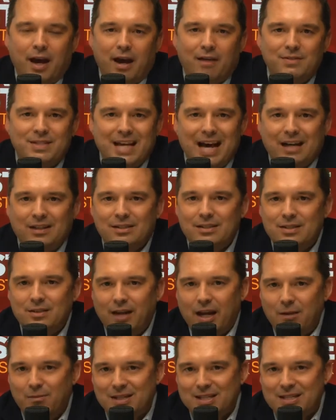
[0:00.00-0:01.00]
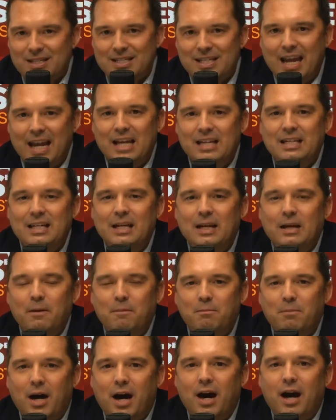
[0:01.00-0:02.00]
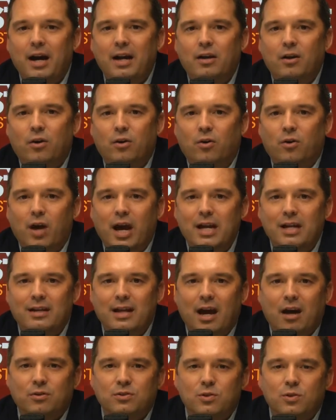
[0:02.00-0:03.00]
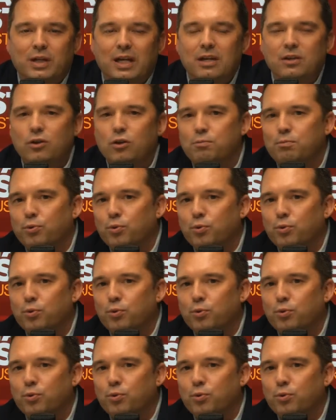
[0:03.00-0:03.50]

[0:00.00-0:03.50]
I have Dallas Lehman standing by right now to get you